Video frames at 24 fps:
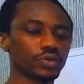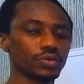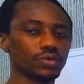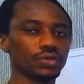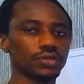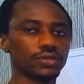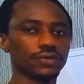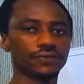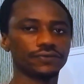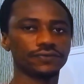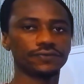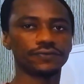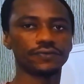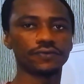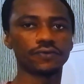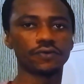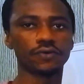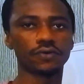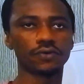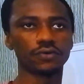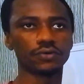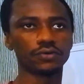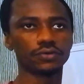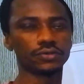only
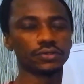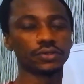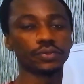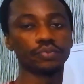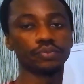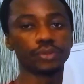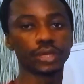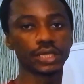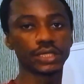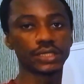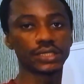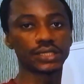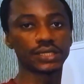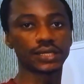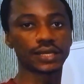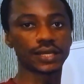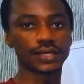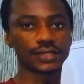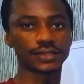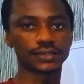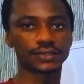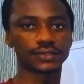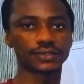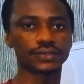for the paid
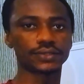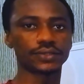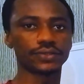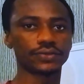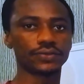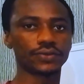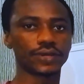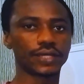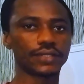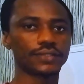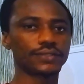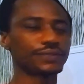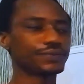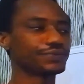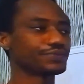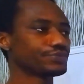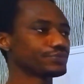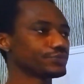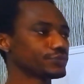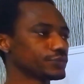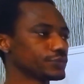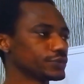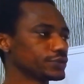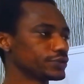class, all right?
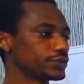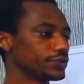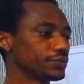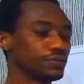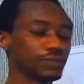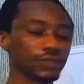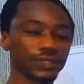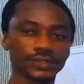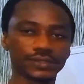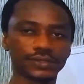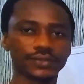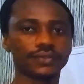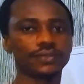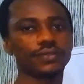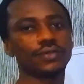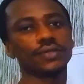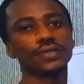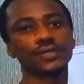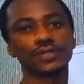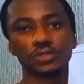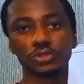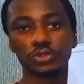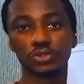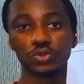So please
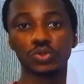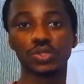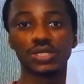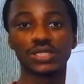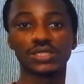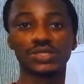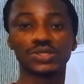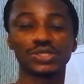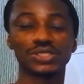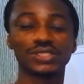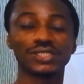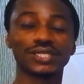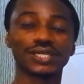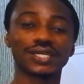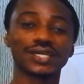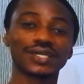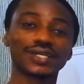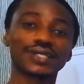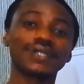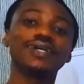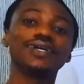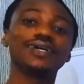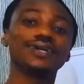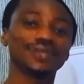do it to
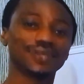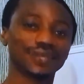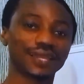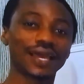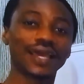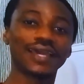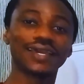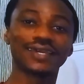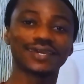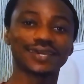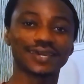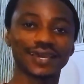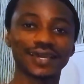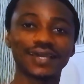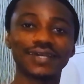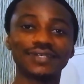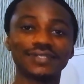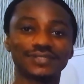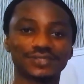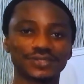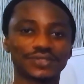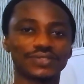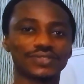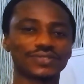check, like,
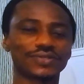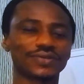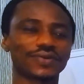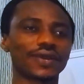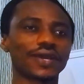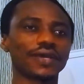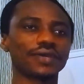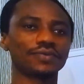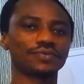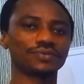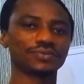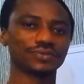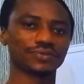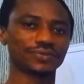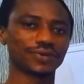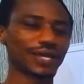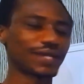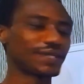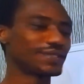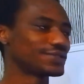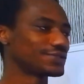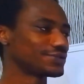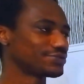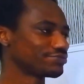and subscribe, all
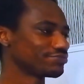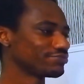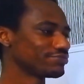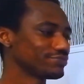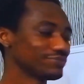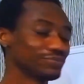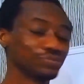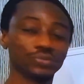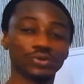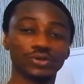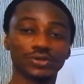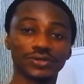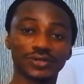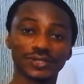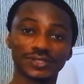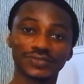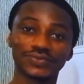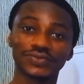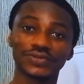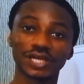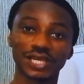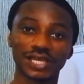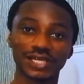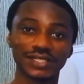right? Bonus
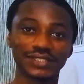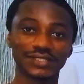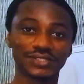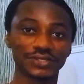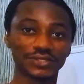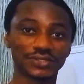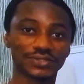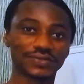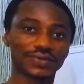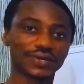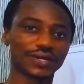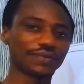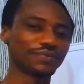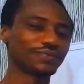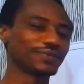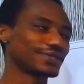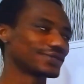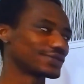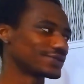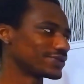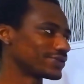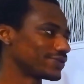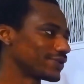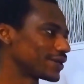for early
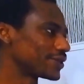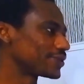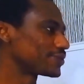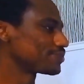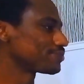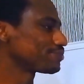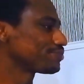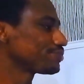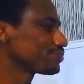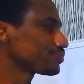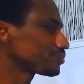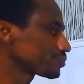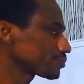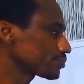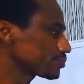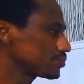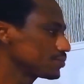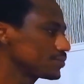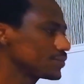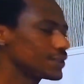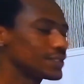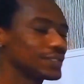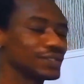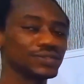subscribers, all right?
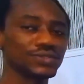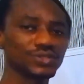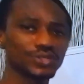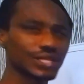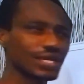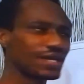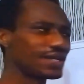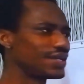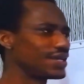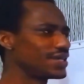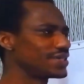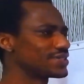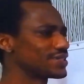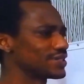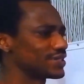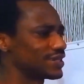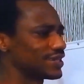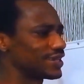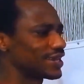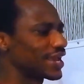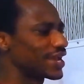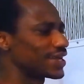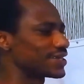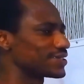So now let's
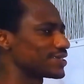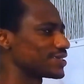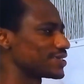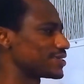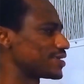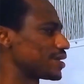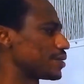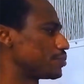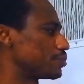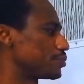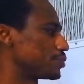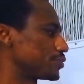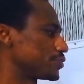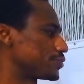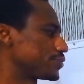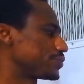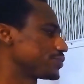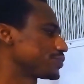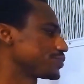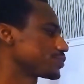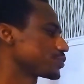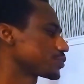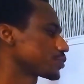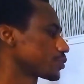analyze the samples.
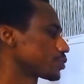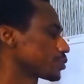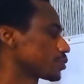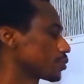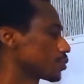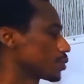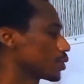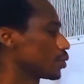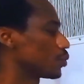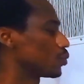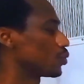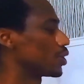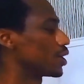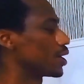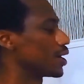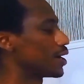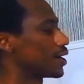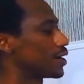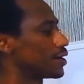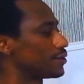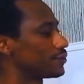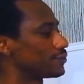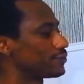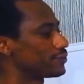We
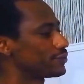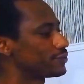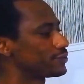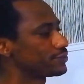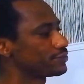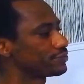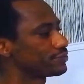have